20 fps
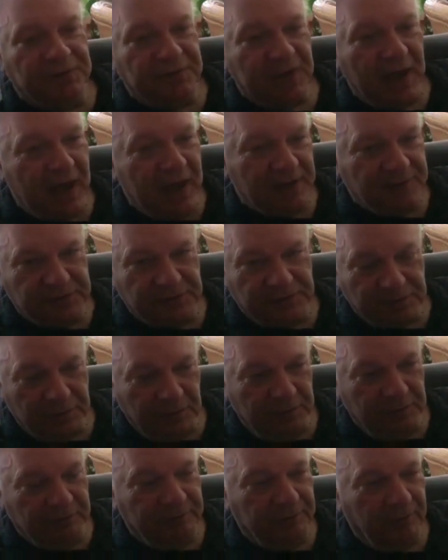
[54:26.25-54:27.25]
disaster is
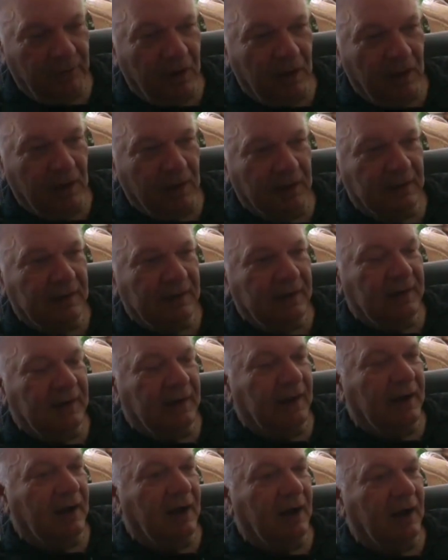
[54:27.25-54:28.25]
going to fall
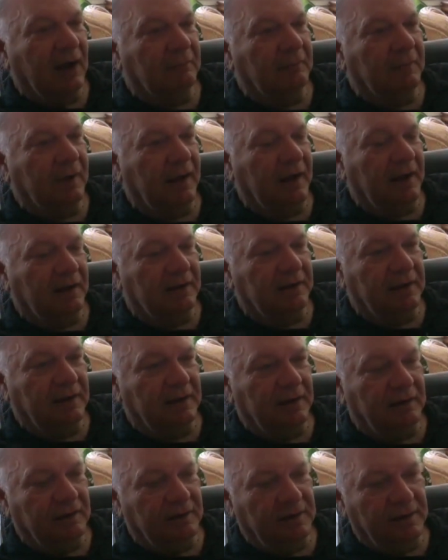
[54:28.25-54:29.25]
um, and
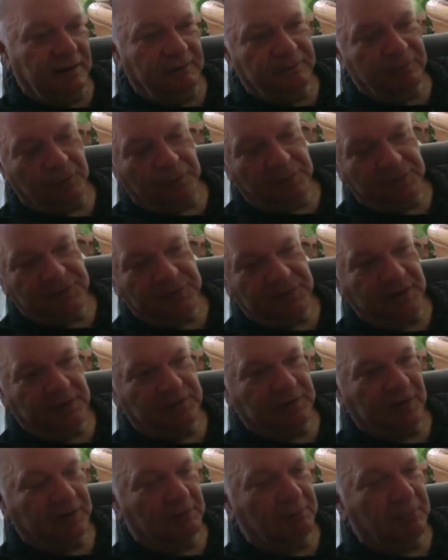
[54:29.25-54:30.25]
he, he foresees,
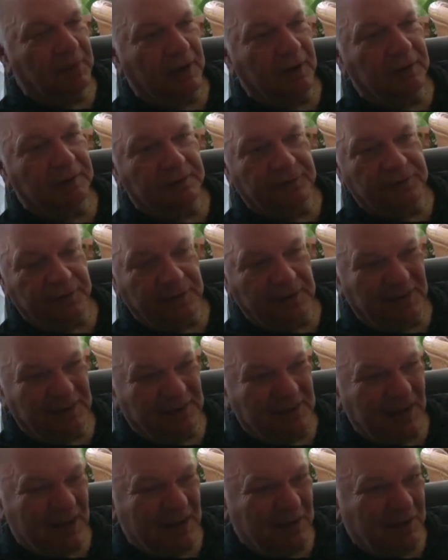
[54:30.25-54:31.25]
like among other
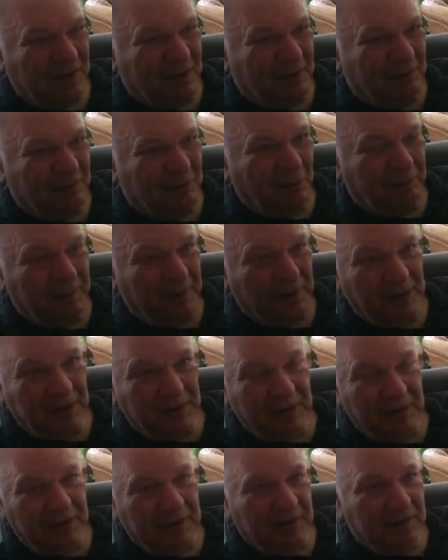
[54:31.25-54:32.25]
things, that there will
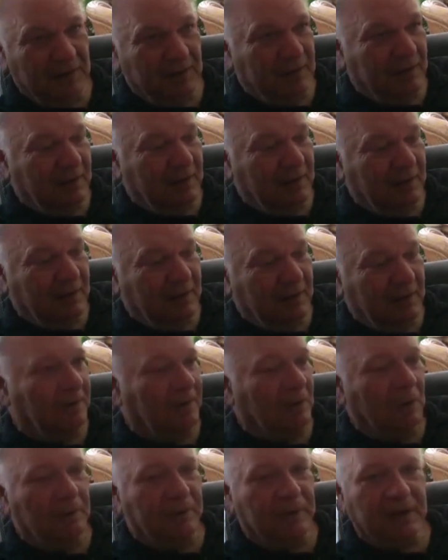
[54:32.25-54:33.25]
be, uh,
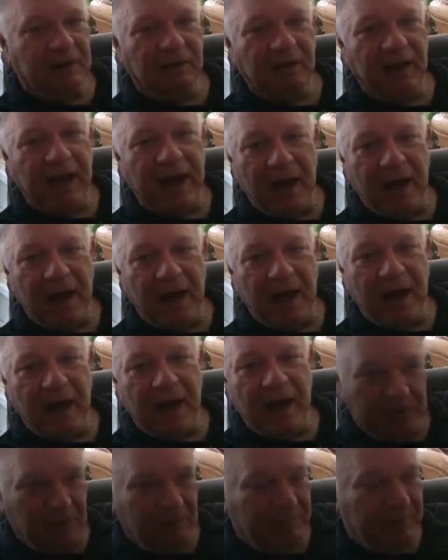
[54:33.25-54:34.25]
you know, in the clouds,
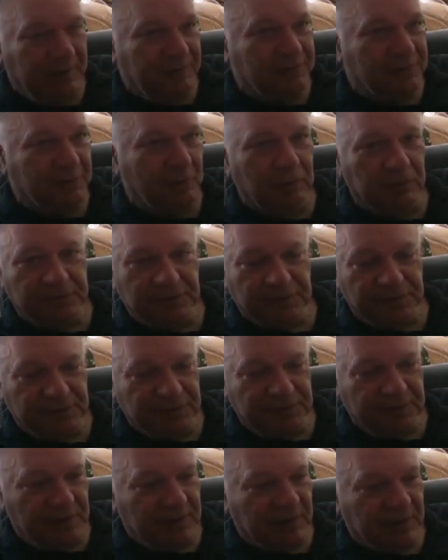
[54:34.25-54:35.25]
there'll be
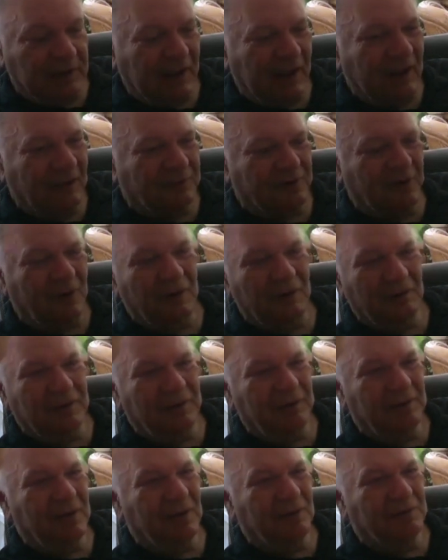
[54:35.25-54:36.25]
soldiers in the clouds and all,
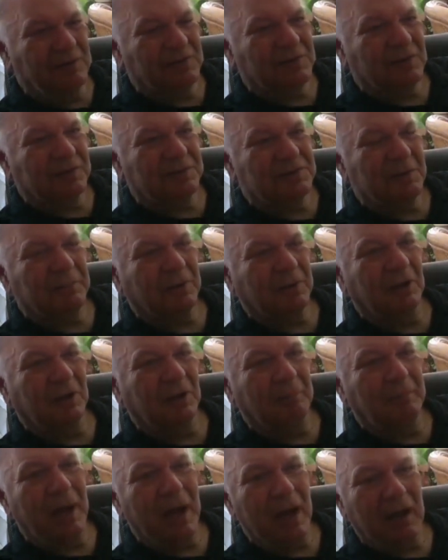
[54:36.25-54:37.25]
you know, just the
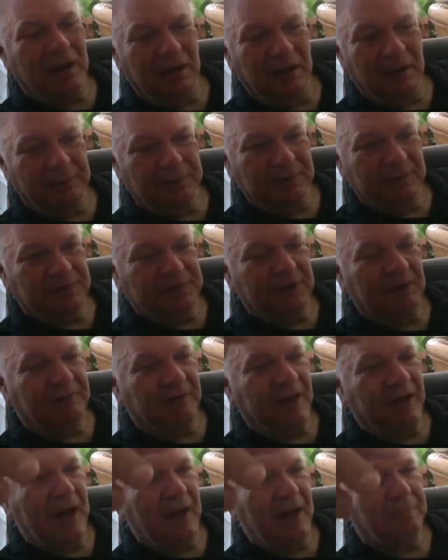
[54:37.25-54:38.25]
typical apocalyptic
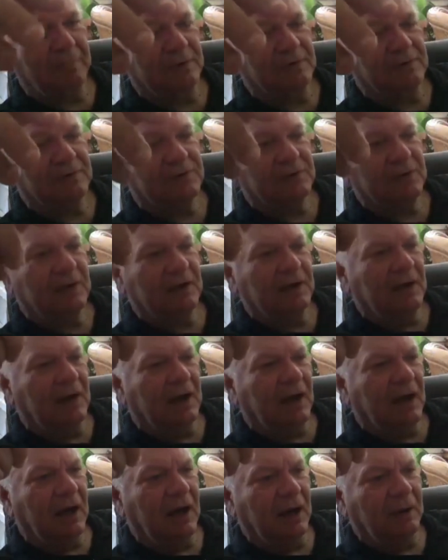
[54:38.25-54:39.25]
stuff happens.
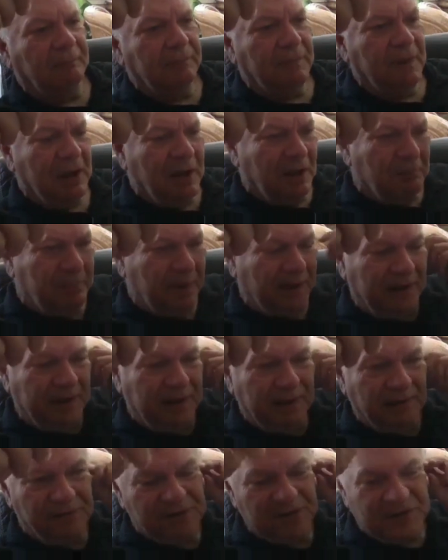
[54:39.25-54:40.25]
Um, but he
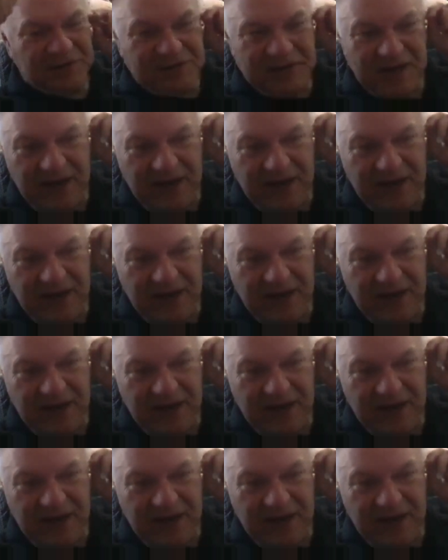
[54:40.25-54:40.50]
gives a